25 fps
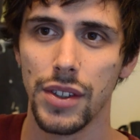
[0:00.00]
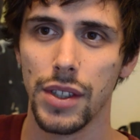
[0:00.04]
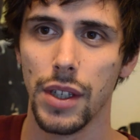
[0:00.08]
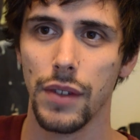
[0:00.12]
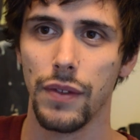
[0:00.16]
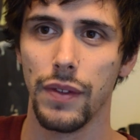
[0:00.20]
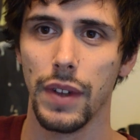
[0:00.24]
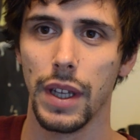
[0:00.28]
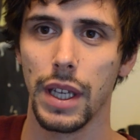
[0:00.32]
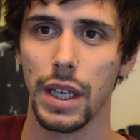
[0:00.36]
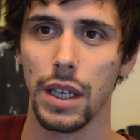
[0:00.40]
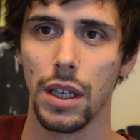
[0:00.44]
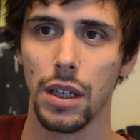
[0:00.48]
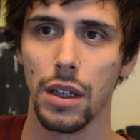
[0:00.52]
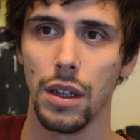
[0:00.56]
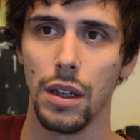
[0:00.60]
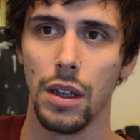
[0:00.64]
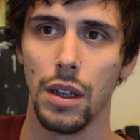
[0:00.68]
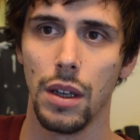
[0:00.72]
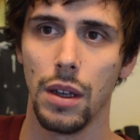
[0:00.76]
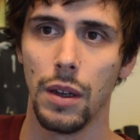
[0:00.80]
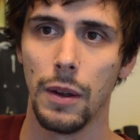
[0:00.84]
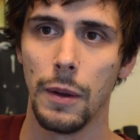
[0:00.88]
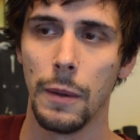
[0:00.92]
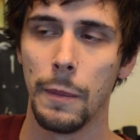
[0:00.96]
stuff like
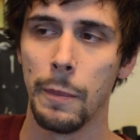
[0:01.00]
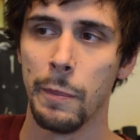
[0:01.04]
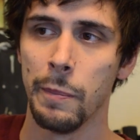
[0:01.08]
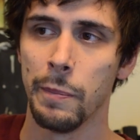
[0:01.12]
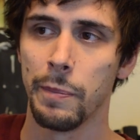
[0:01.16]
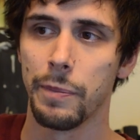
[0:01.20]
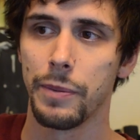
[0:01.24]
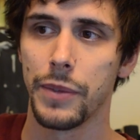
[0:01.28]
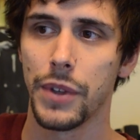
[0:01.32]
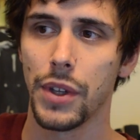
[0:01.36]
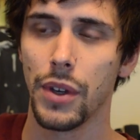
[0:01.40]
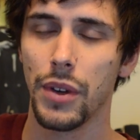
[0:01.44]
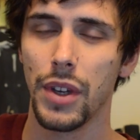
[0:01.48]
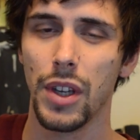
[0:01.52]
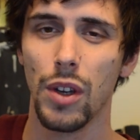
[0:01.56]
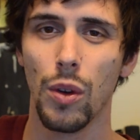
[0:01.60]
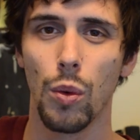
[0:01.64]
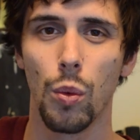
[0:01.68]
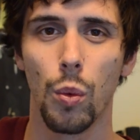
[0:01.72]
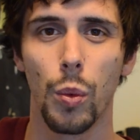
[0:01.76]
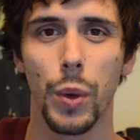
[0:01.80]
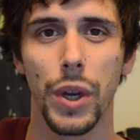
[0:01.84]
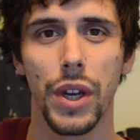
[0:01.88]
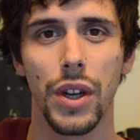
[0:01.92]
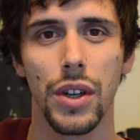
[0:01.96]
you'll hear
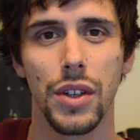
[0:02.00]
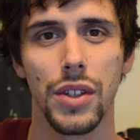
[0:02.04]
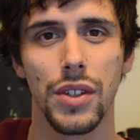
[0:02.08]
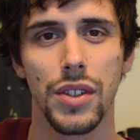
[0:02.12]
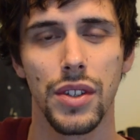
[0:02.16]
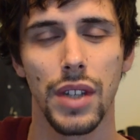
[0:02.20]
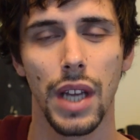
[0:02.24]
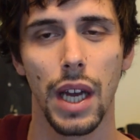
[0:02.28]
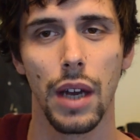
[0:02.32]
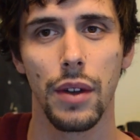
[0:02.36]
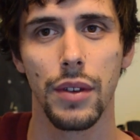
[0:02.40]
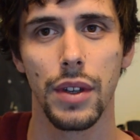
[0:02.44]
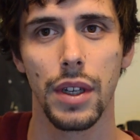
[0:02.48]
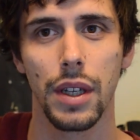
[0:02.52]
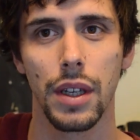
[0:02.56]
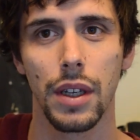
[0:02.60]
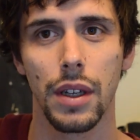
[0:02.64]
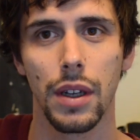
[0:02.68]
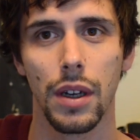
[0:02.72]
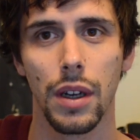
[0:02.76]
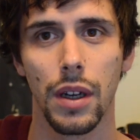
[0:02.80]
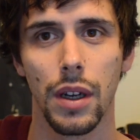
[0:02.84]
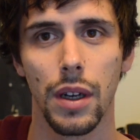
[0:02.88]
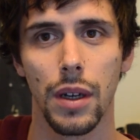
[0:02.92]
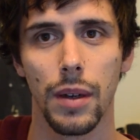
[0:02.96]
weird
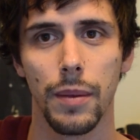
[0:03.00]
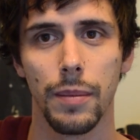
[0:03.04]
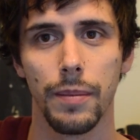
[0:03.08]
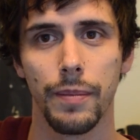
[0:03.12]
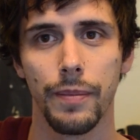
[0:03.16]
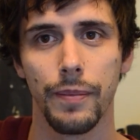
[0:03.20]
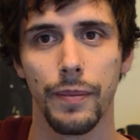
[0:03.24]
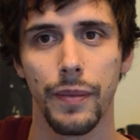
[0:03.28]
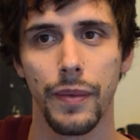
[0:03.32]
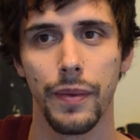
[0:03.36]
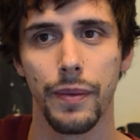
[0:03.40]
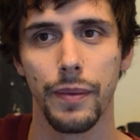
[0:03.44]
sounding um,